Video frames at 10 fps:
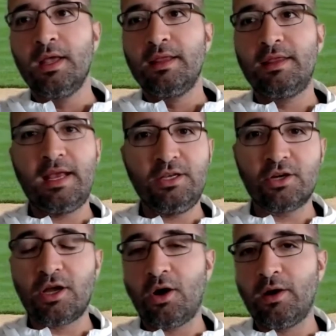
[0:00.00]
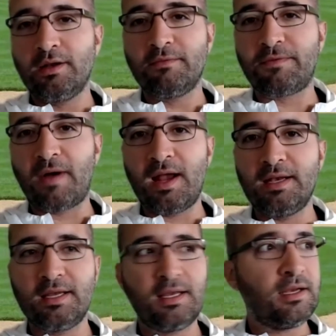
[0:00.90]
Then you're going and
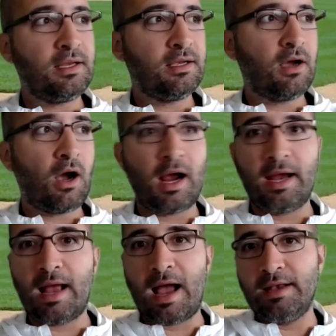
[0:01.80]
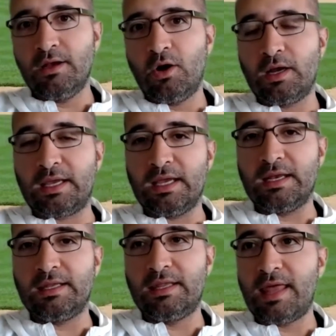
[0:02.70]
finding, all right, I know a
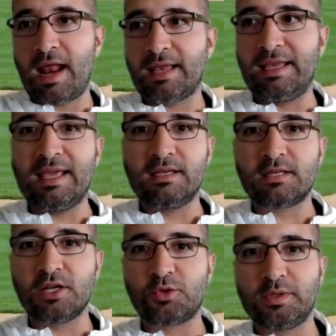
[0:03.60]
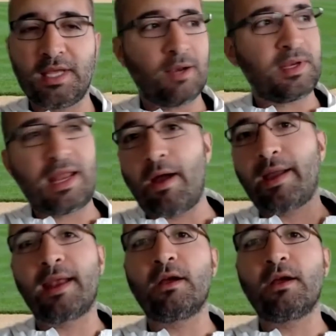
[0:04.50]
kid that I can get in touch with there, but now I got to